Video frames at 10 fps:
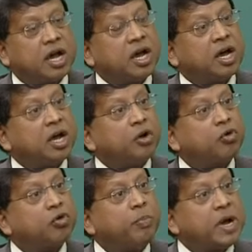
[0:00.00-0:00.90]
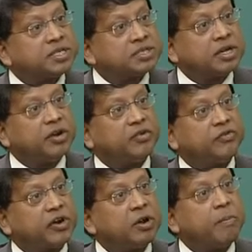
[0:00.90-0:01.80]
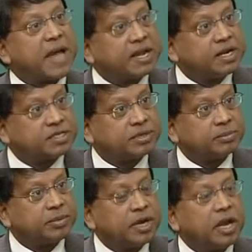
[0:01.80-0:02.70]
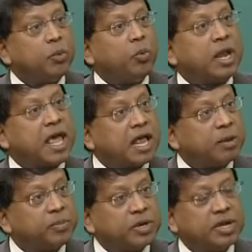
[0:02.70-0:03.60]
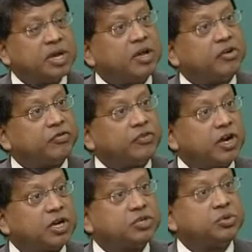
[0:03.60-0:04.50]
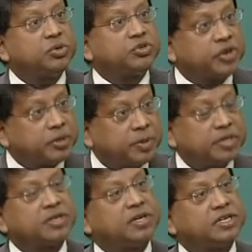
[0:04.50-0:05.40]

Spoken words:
a robust referral mechanism will help referral to treatment